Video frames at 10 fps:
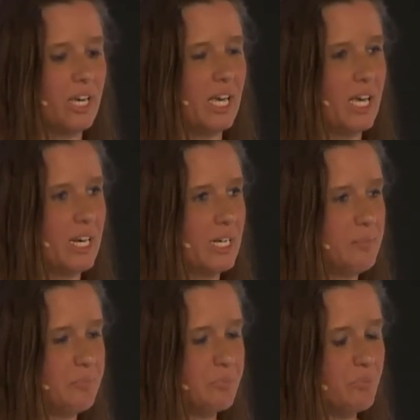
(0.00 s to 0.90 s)
in
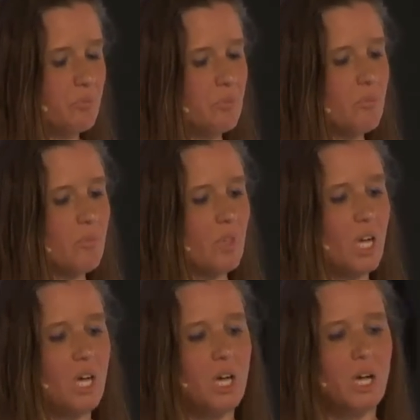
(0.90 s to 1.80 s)

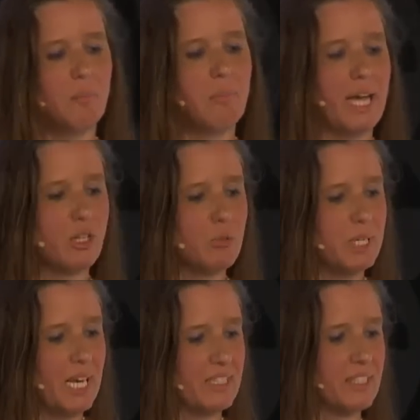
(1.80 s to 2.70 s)

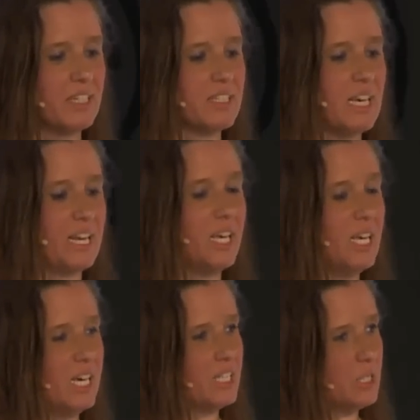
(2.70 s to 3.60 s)
bioluminescence. And
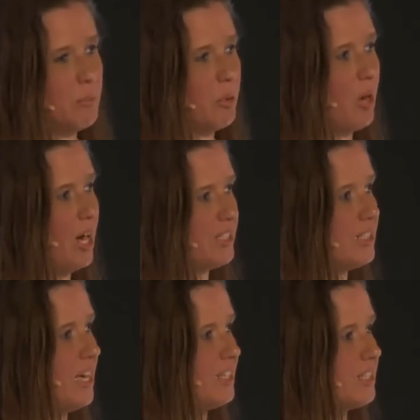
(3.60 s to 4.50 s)
it's a
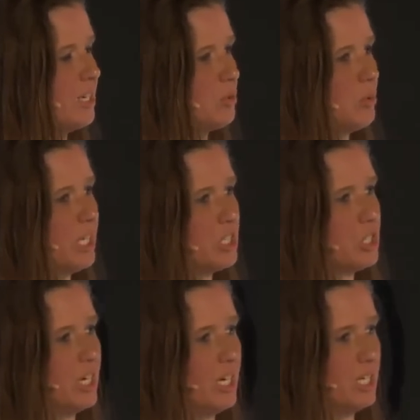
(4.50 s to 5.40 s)
process in which
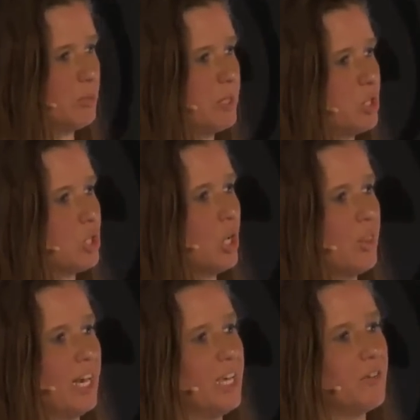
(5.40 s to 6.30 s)
it's been shown
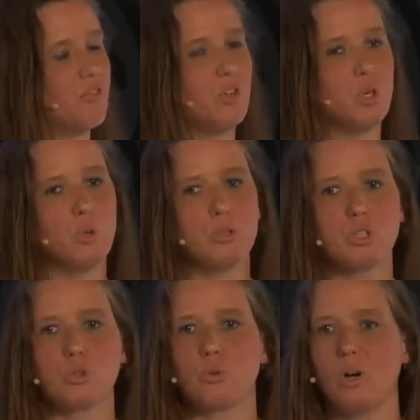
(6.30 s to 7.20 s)
that if you
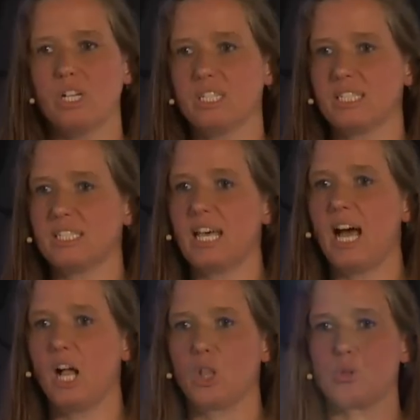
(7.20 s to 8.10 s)
destroy a
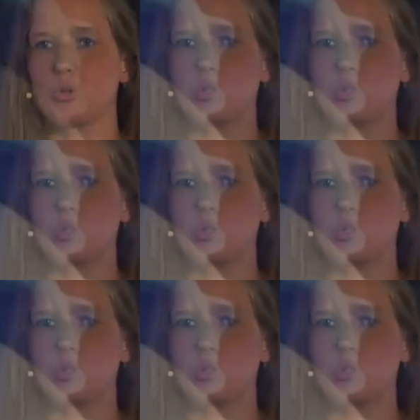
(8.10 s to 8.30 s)
cell through